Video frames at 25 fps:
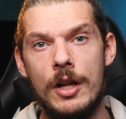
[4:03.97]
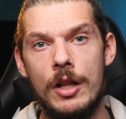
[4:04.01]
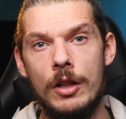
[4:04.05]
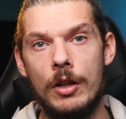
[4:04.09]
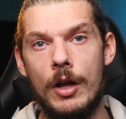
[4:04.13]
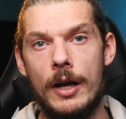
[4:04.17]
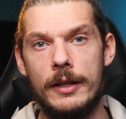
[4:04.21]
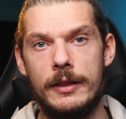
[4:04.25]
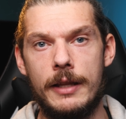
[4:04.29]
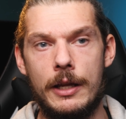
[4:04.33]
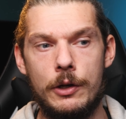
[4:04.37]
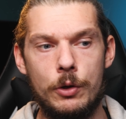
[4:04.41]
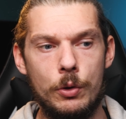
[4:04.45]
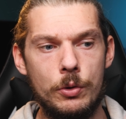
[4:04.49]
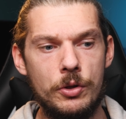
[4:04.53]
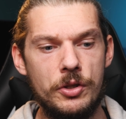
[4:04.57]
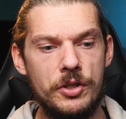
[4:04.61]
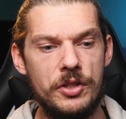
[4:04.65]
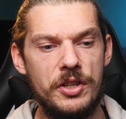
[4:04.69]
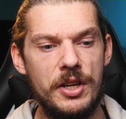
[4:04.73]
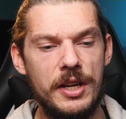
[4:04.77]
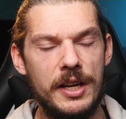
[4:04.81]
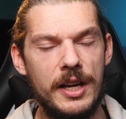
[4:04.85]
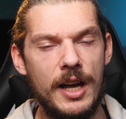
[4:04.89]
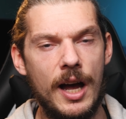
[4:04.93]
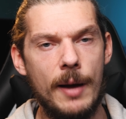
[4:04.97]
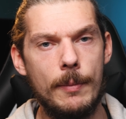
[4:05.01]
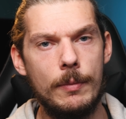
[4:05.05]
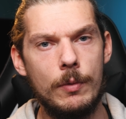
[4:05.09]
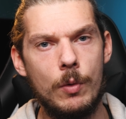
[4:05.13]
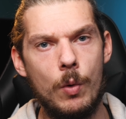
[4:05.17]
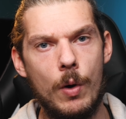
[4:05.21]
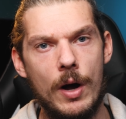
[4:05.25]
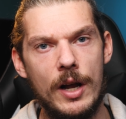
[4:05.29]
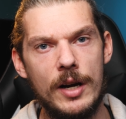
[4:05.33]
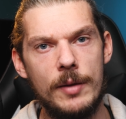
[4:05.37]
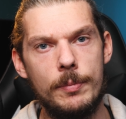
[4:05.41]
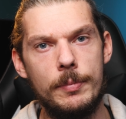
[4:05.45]
Like, they do stick up
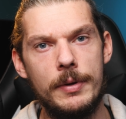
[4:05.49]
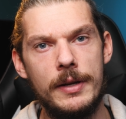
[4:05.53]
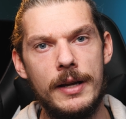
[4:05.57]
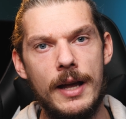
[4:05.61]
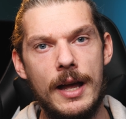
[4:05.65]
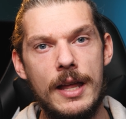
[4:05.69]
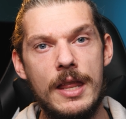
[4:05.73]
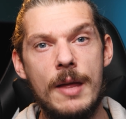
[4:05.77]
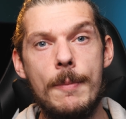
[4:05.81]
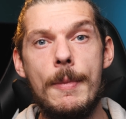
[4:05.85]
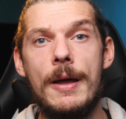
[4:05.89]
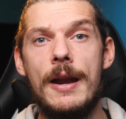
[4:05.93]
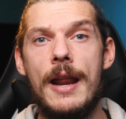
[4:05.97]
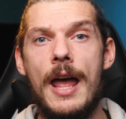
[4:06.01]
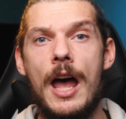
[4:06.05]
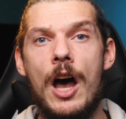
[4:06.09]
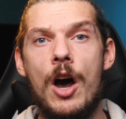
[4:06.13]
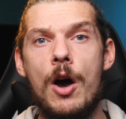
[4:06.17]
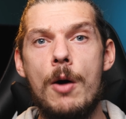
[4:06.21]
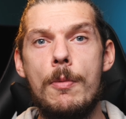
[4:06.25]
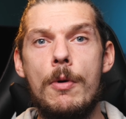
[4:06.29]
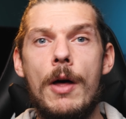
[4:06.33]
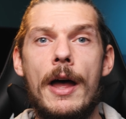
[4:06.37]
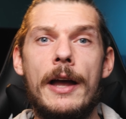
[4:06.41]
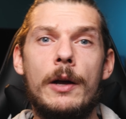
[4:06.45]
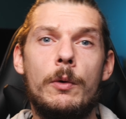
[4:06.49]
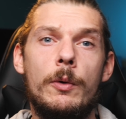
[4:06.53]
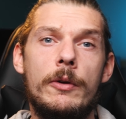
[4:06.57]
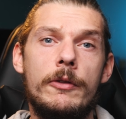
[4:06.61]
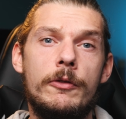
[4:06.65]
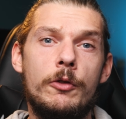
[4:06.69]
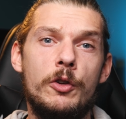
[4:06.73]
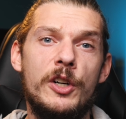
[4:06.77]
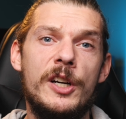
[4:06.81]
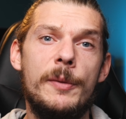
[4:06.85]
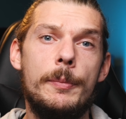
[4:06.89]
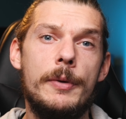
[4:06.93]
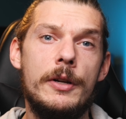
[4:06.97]
quite a bit and they're meant to help like with
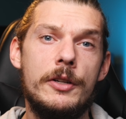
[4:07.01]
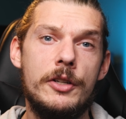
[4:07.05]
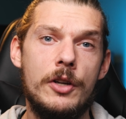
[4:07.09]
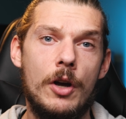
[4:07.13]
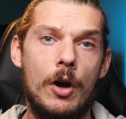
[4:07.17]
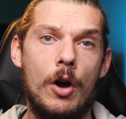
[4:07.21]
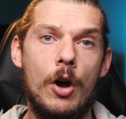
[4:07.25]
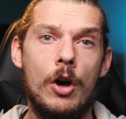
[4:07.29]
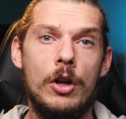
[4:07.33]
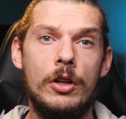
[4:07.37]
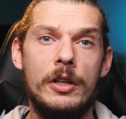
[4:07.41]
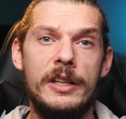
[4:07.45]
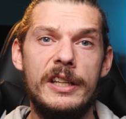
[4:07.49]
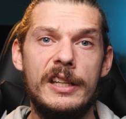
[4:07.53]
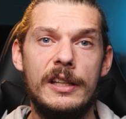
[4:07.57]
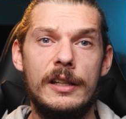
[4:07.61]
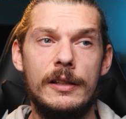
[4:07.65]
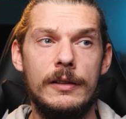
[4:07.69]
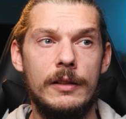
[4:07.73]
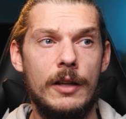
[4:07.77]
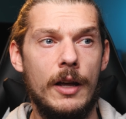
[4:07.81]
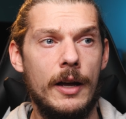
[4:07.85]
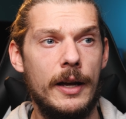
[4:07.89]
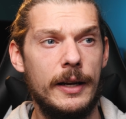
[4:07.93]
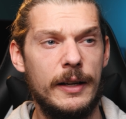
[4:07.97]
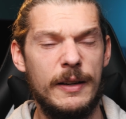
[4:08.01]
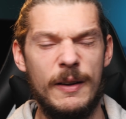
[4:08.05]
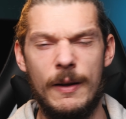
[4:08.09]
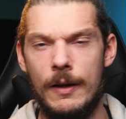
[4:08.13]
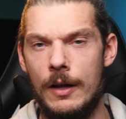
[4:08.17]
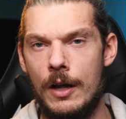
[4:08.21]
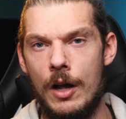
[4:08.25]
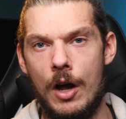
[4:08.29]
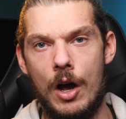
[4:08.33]
grip and your ollie, and like